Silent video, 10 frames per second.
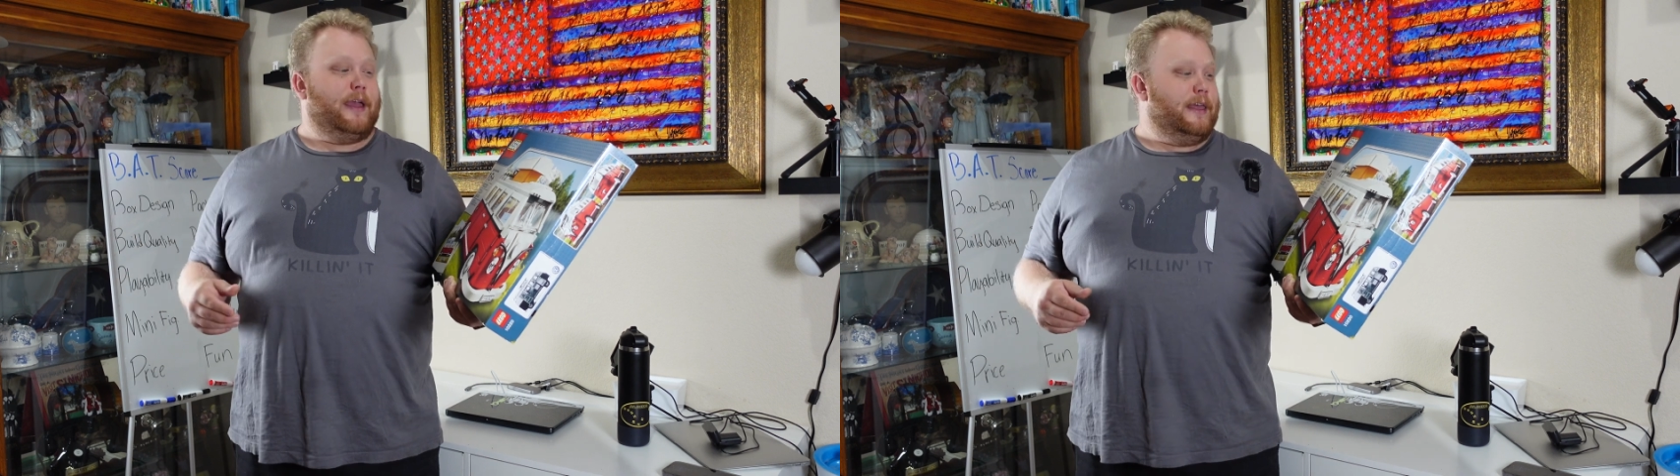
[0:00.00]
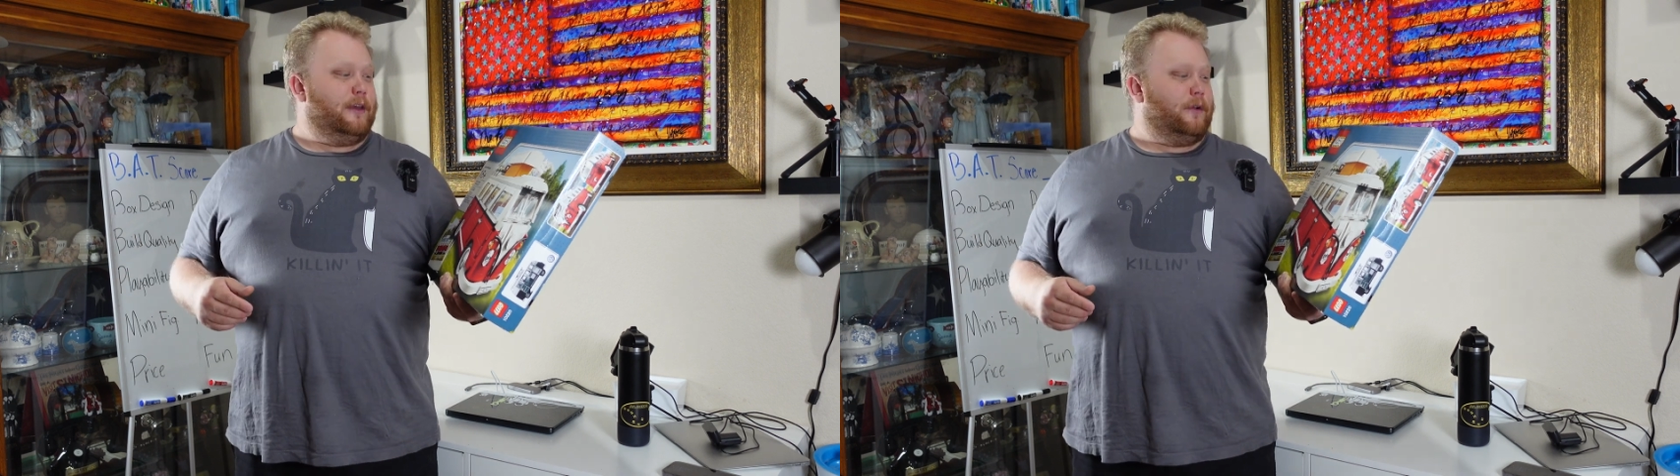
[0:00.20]

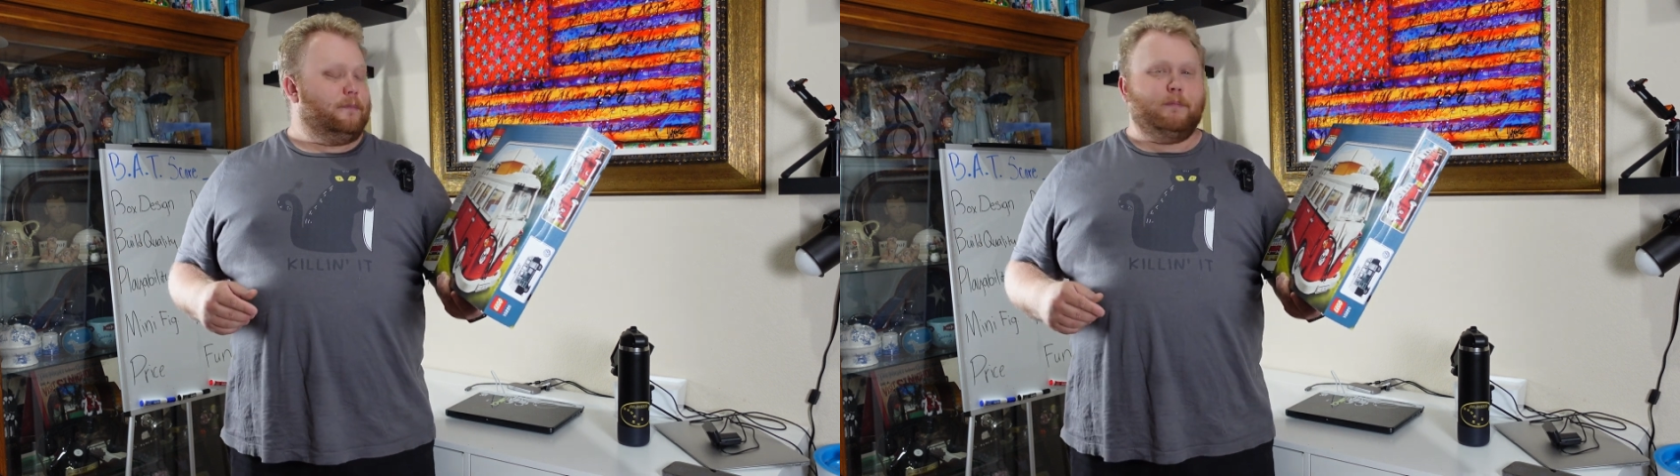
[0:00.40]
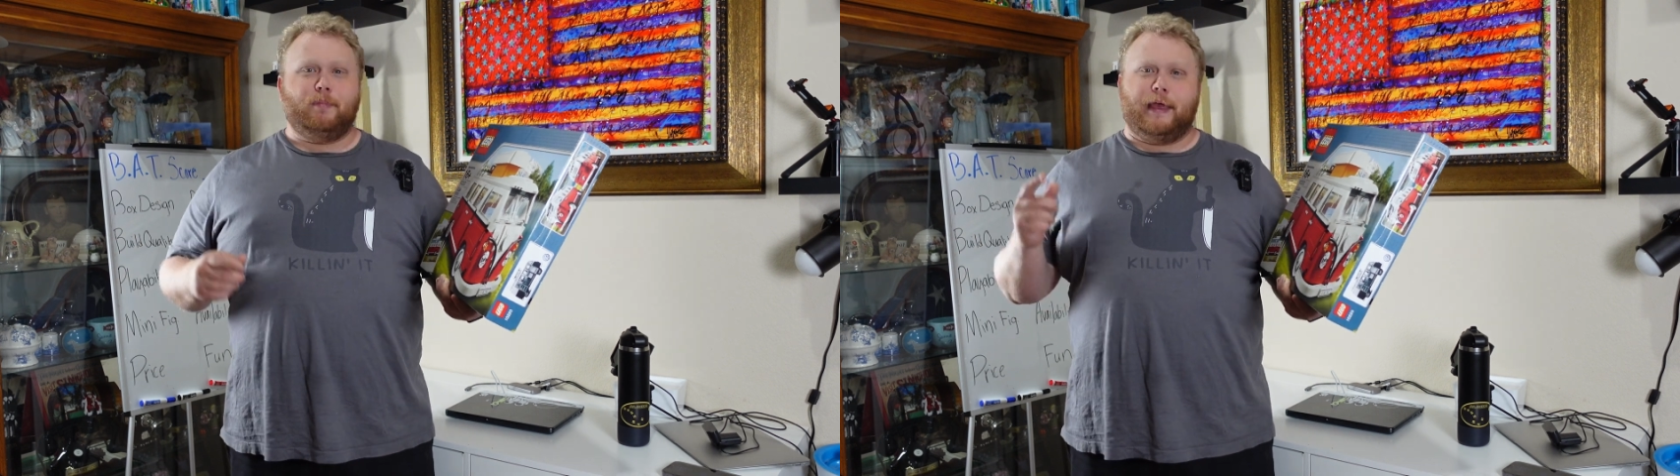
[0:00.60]

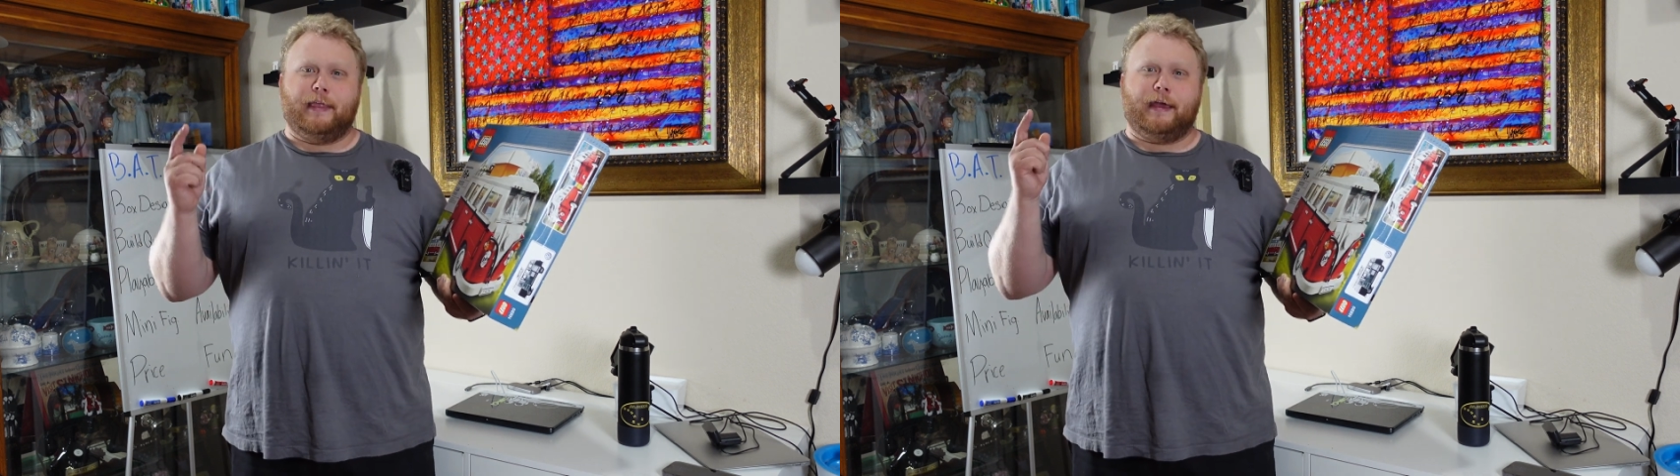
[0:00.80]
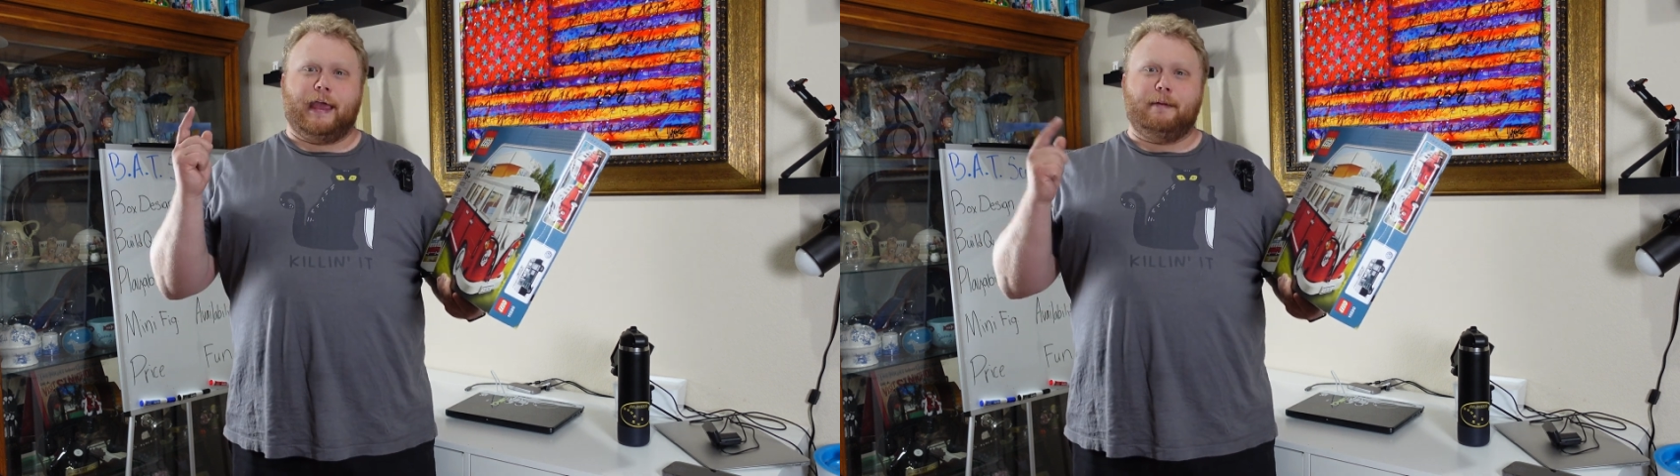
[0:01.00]
either
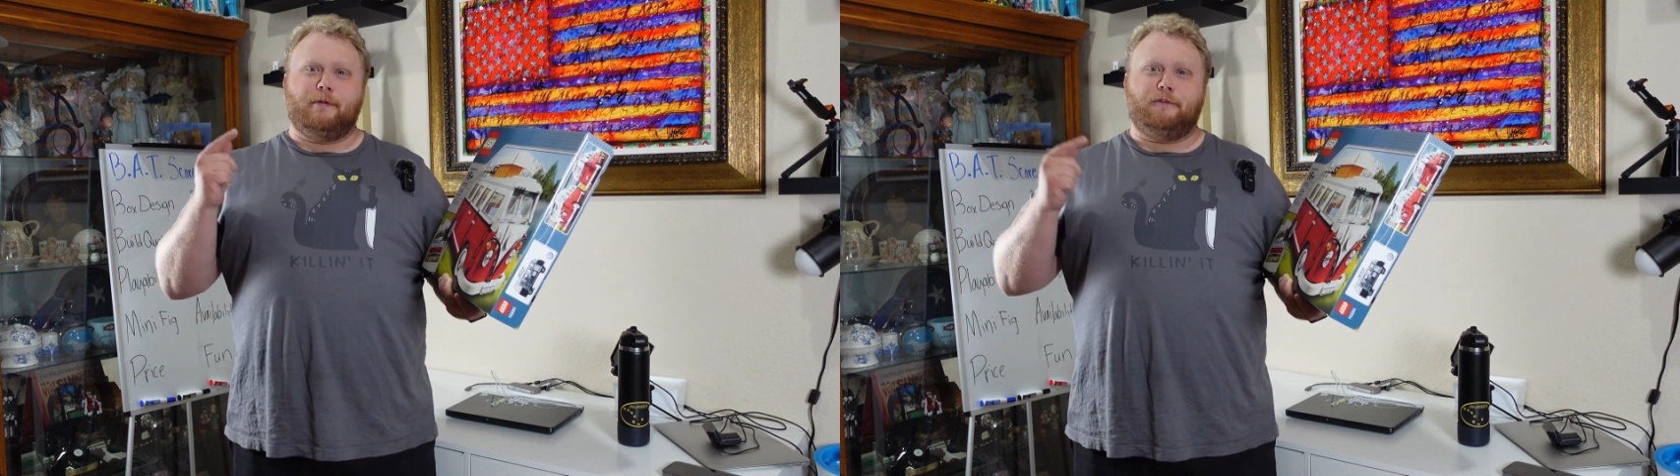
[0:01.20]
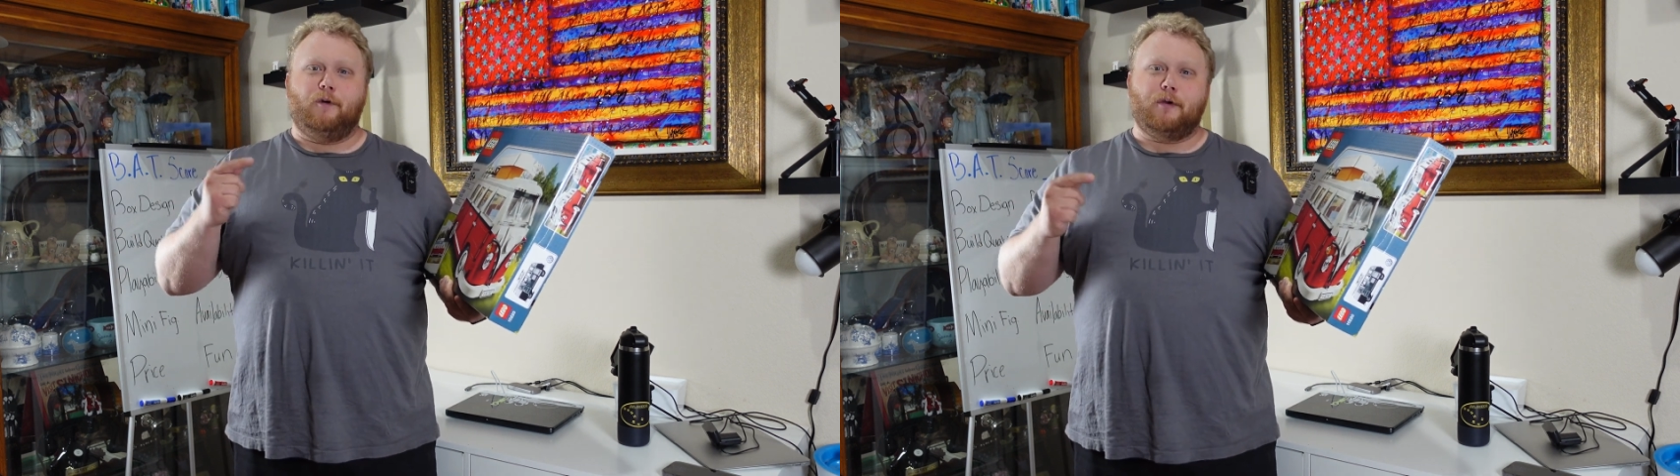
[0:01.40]
that came
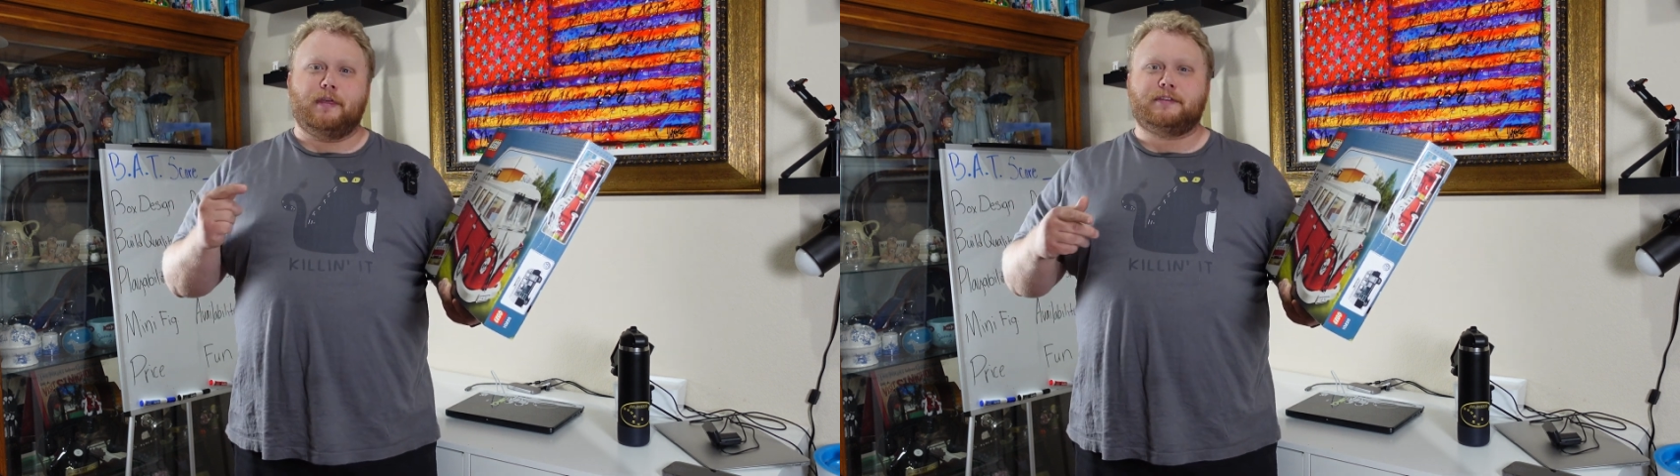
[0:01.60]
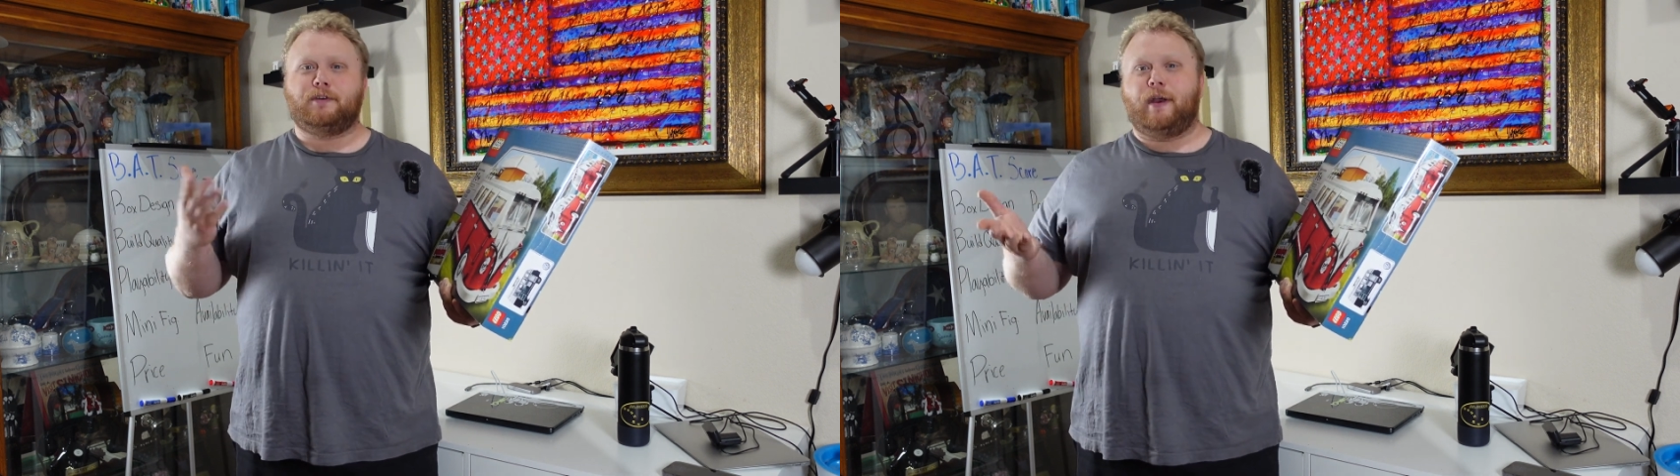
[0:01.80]
before
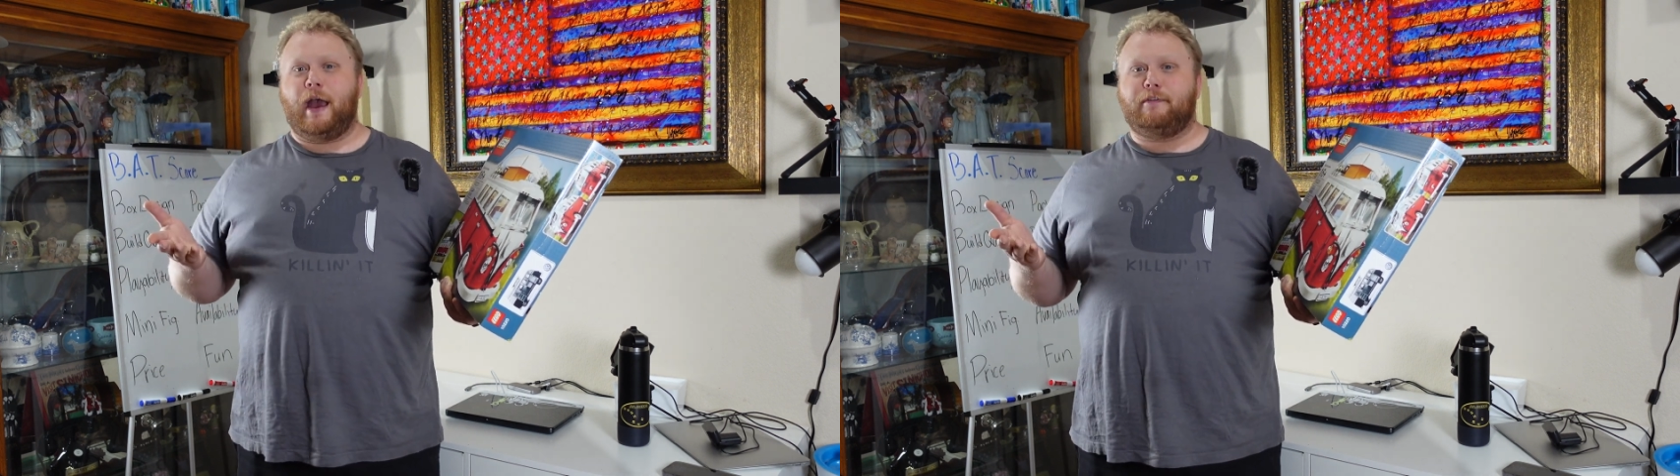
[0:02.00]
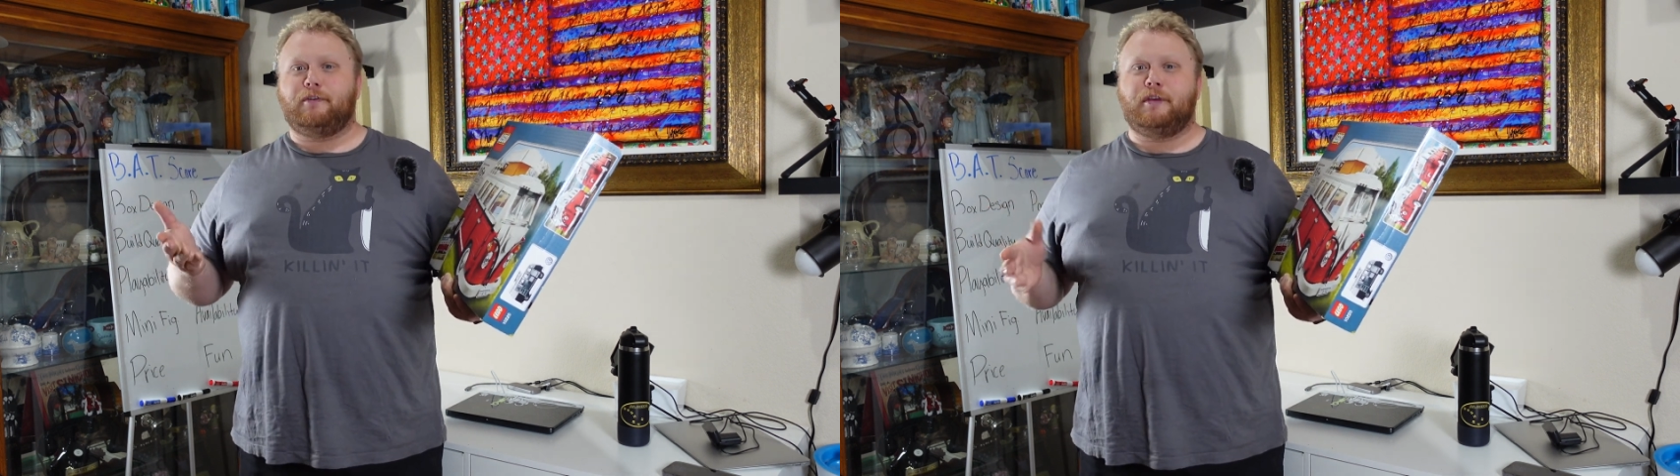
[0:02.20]
this or
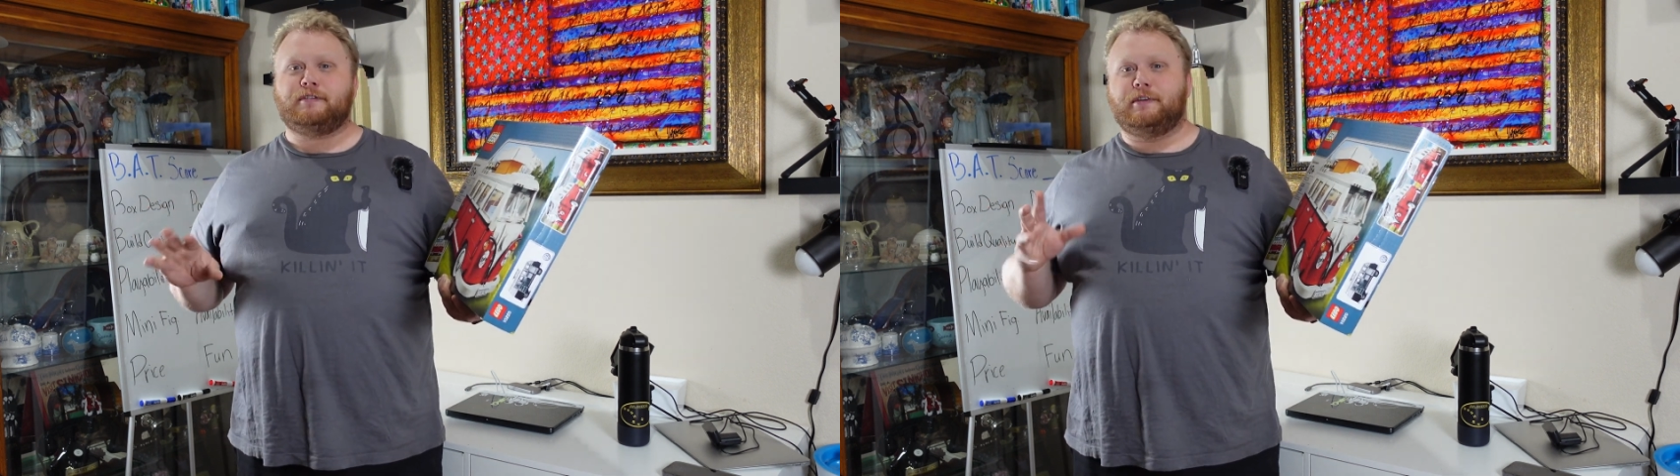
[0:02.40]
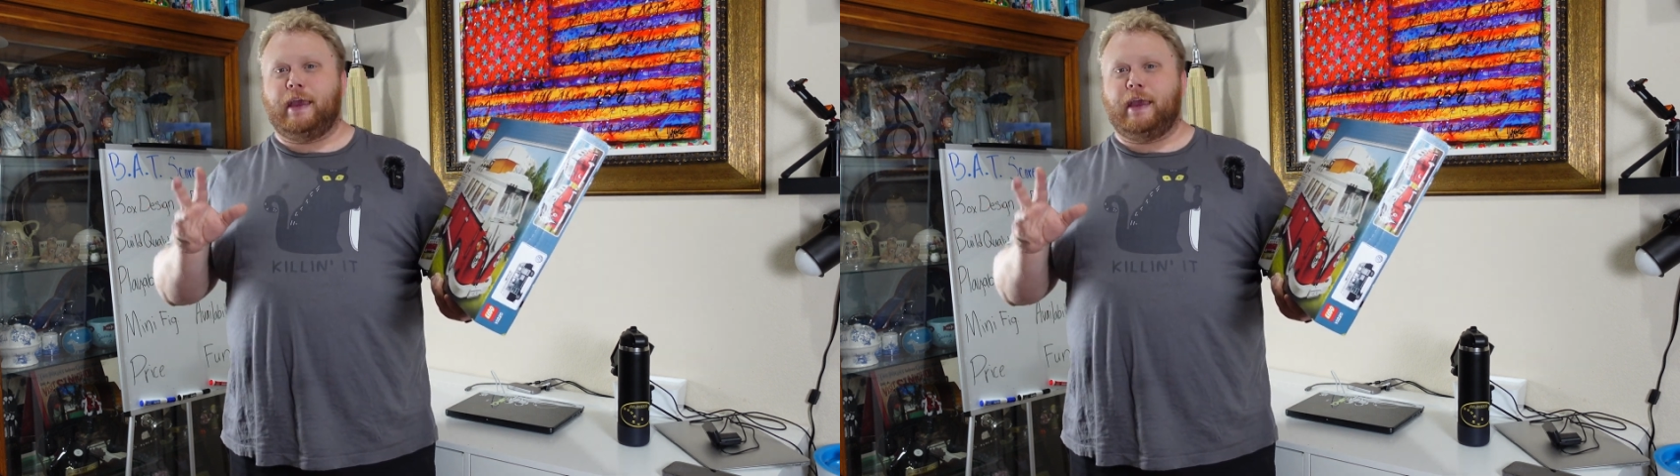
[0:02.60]
after this.